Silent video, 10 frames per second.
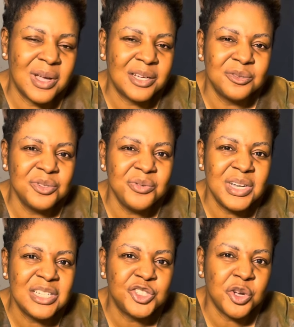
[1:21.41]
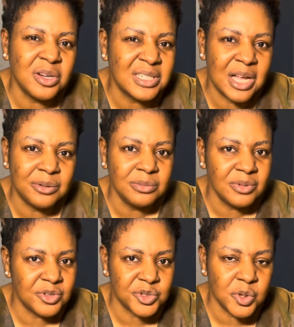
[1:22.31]
I couldn't really chop
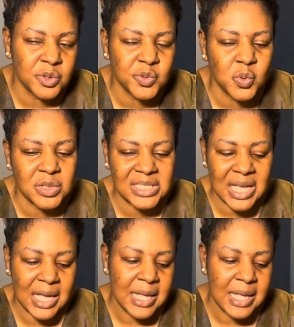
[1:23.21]
down the salt water